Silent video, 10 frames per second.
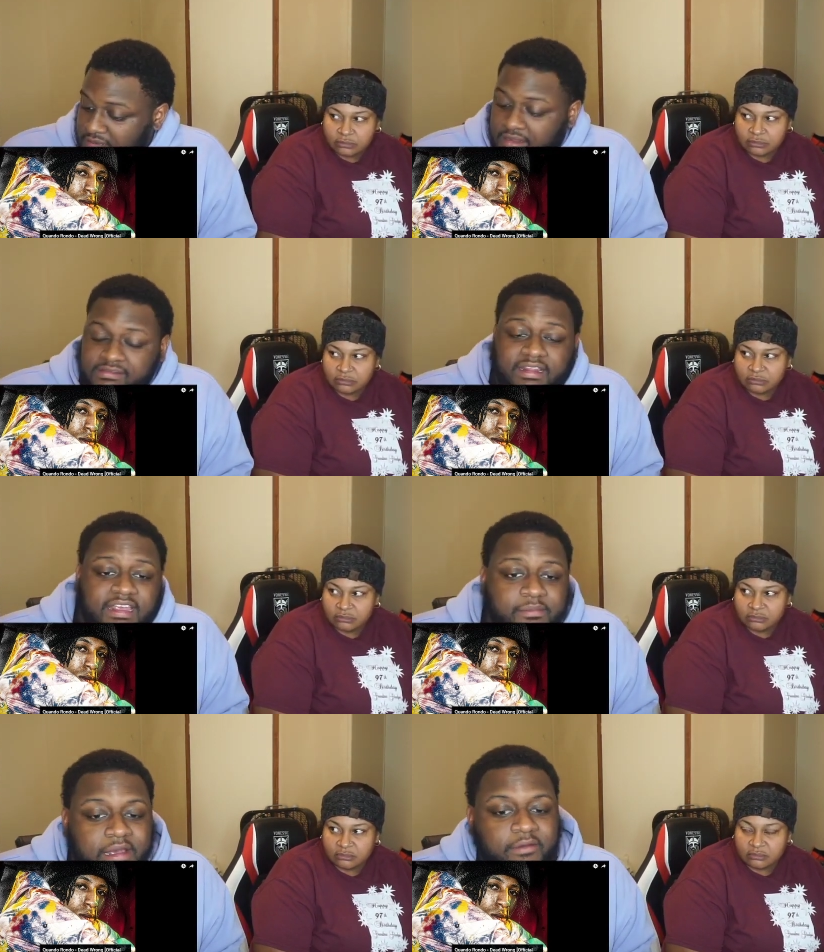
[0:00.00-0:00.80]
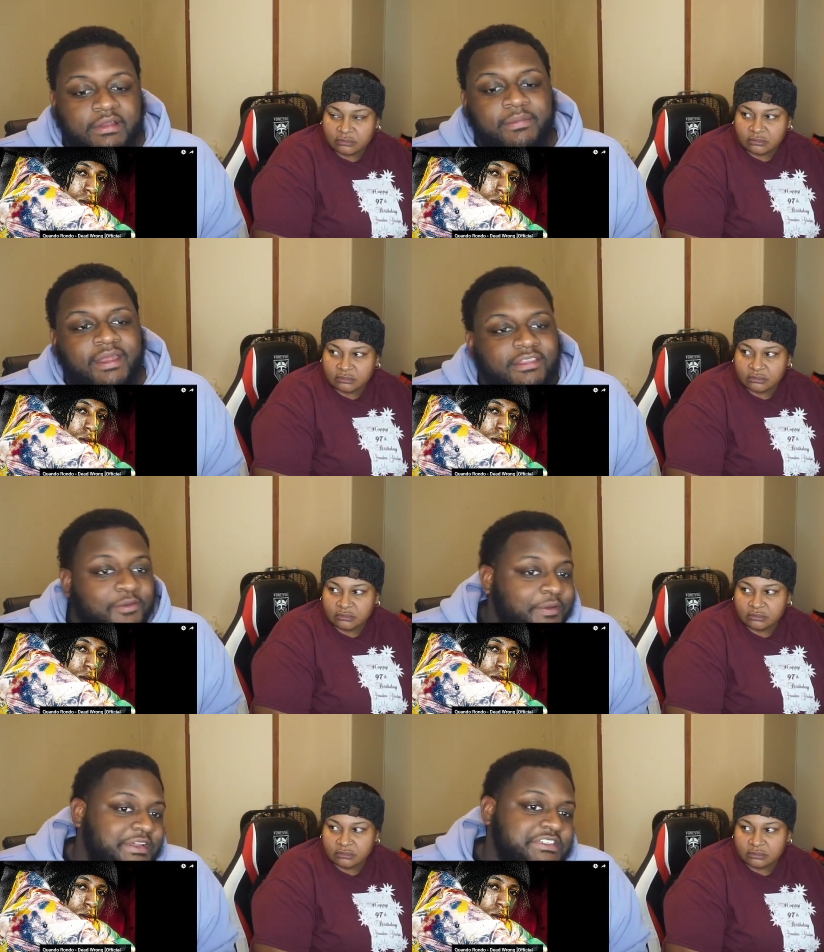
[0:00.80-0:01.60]
Speaker 1: It's like his mom really been out the
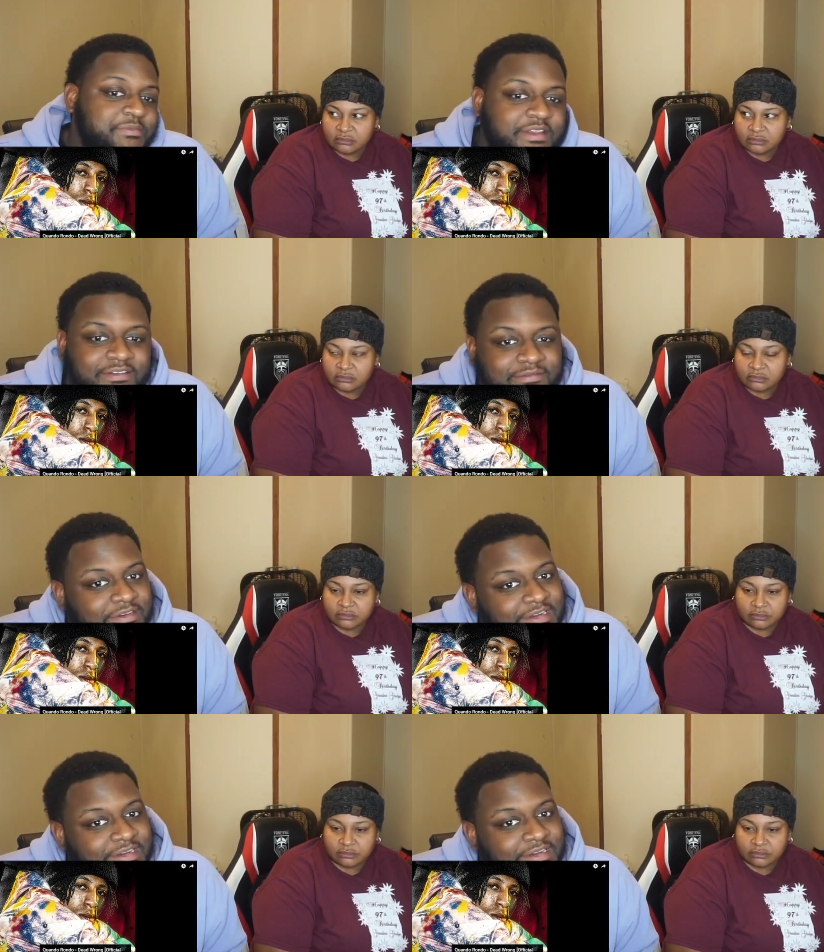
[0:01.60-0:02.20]
way. She been